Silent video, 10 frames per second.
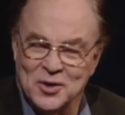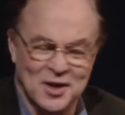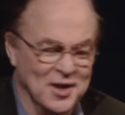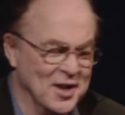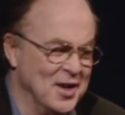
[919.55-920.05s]
Right.
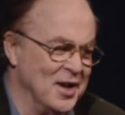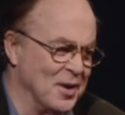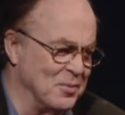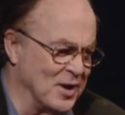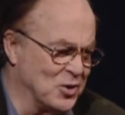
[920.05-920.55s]

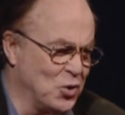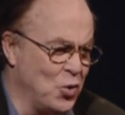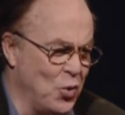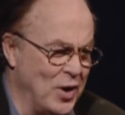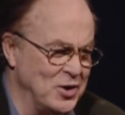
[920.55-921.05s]
I'm not
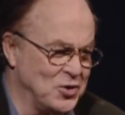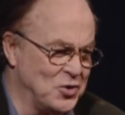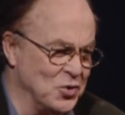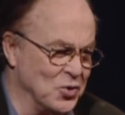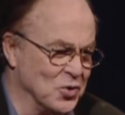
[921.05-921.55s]
quite
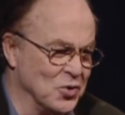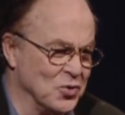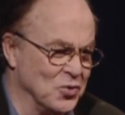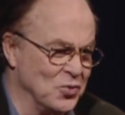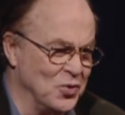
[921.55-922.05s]
sure
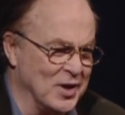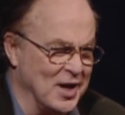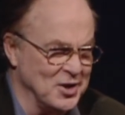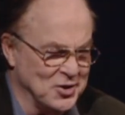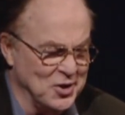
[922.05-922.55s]
what I
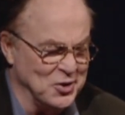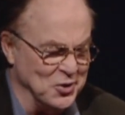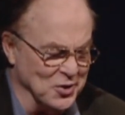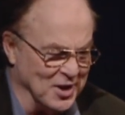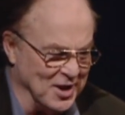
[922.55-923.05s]
said to you
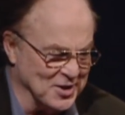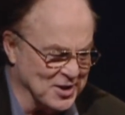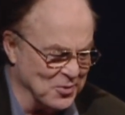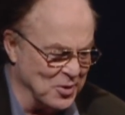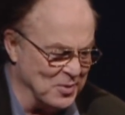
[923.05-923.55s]
the last
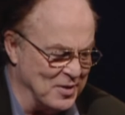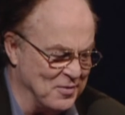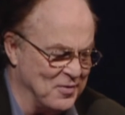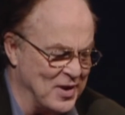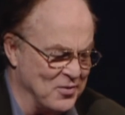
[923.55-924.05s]
time. What my
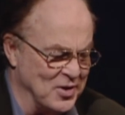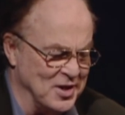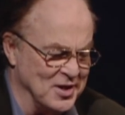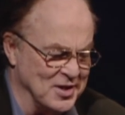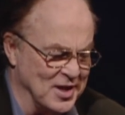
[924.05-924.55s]
favorite
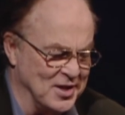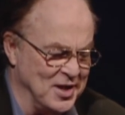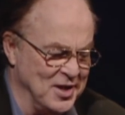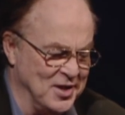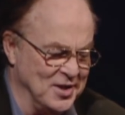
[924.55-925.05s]
is. I
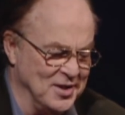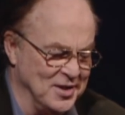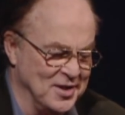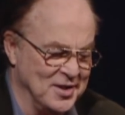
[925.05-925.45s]
think uh,